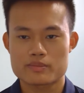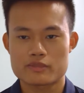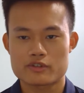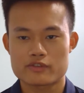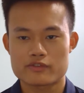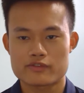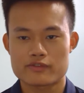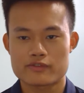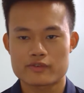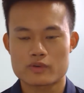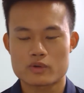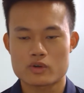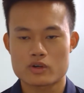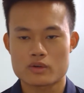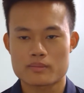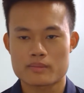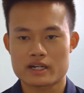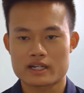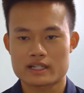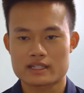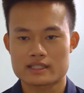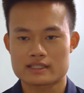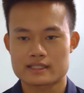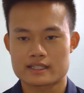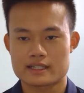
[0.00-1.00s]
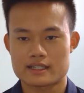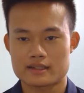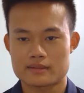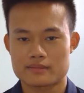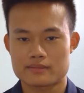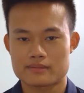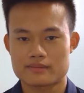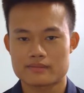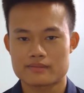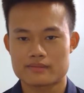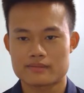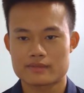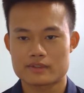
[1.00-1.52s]
before my exam.
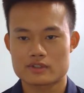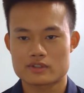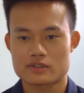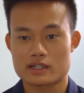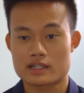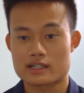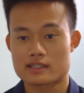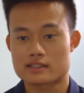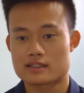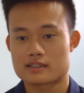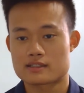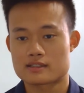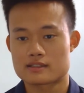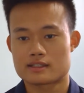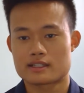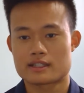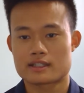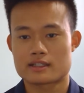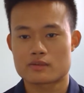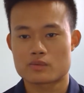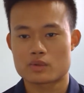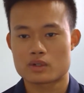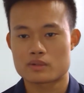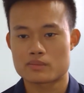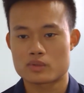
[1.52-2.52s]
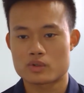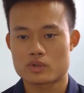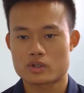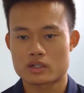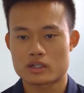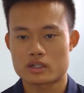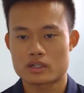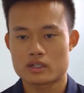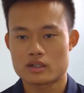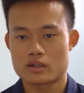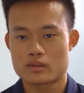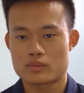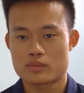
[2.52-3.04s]
So I decided to take one more
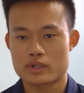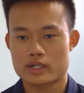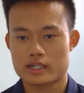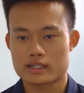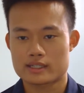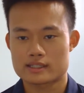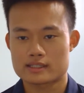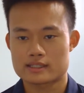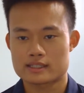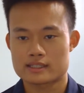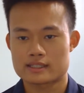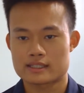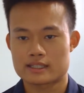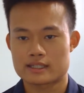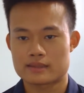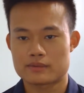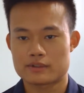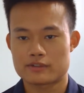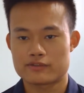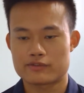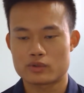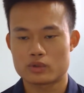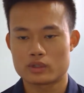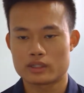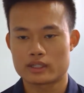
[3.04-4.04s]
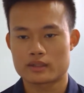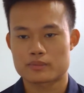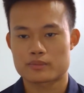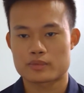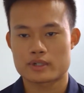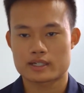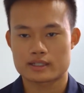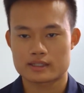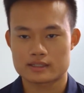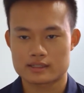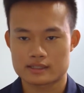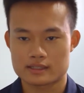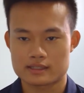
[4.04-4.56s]
practice exam, a full length
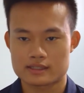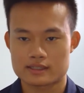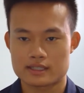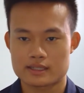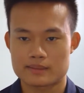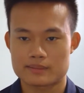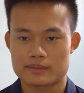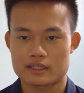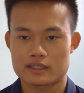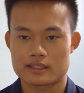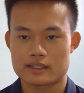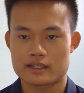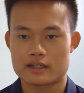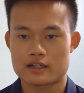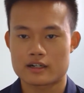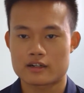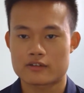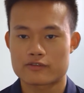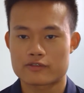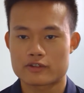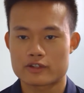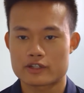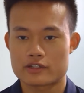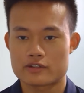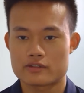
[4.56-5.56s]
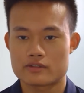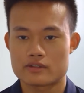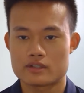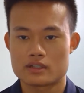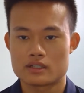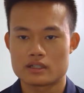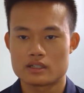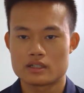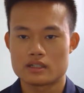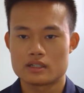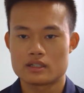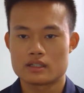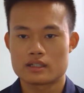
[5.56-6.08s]
practice exam that they offer you,
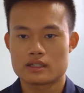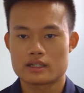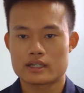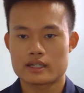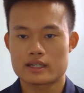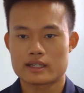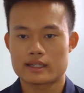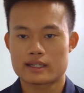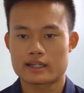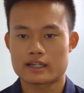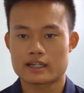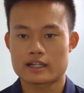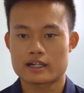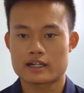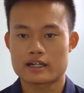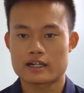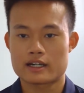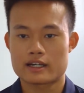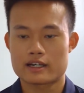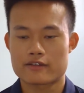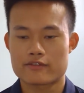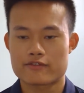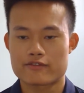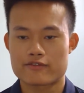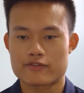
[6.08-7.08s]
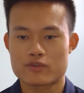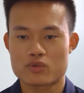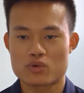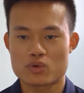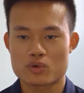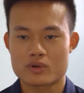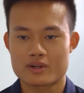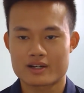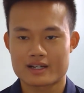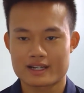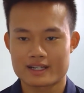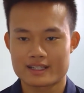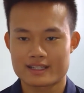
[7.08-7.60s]
and I got a
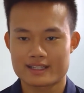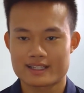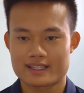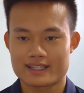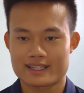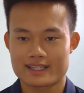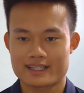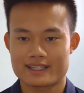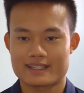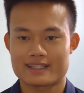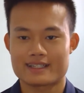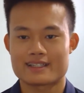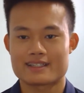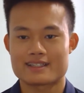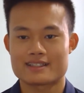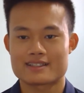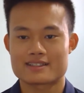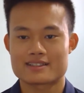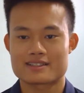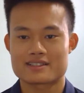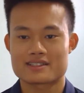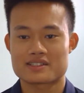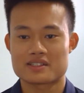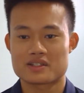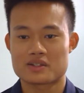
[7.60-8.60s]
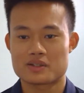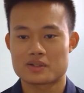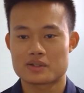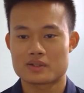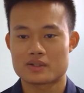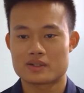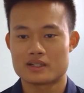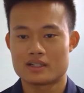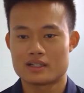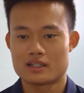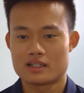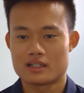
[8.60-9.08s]
498. So